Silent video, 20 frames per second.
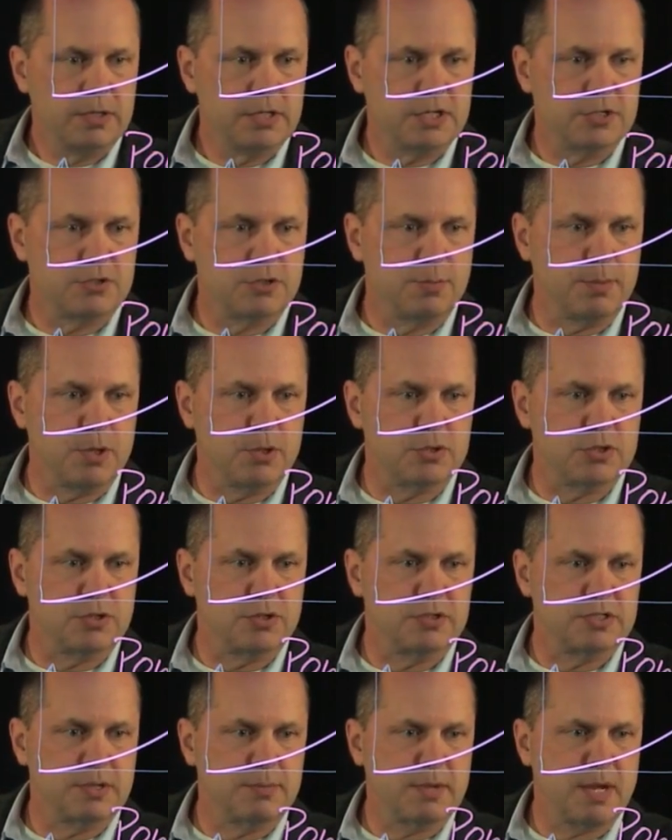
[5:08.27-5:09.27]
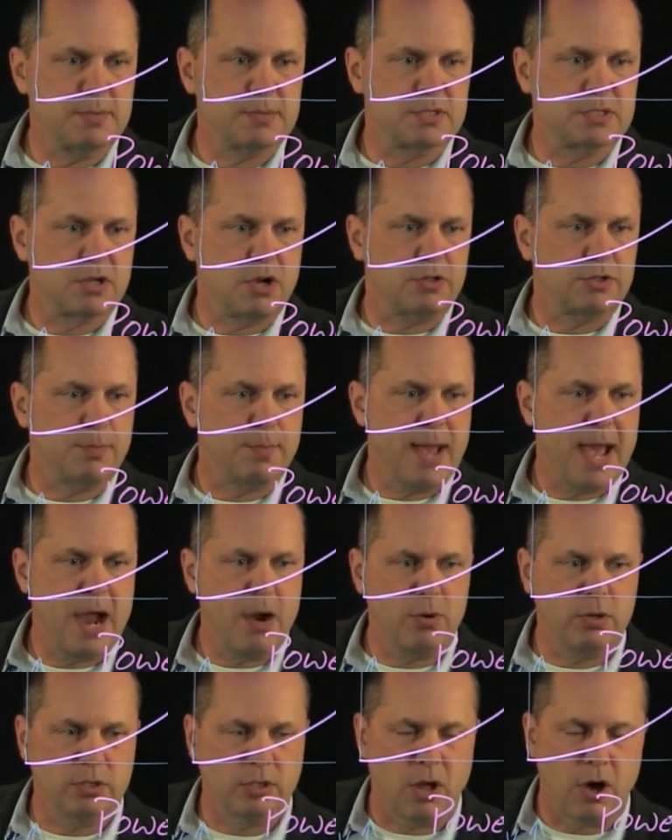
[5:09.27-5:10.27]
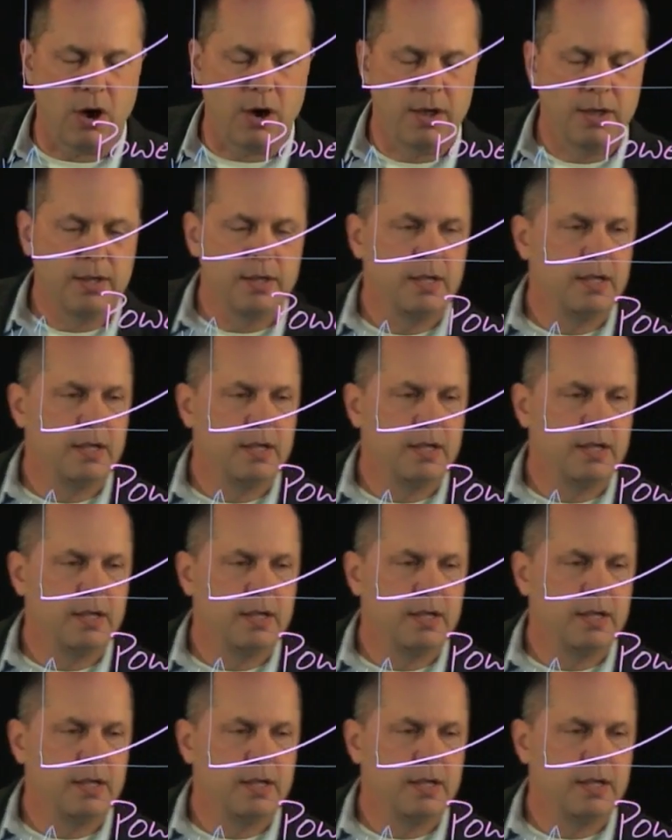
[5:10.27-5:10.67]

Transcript: distribution. Sometimes it's called the power law.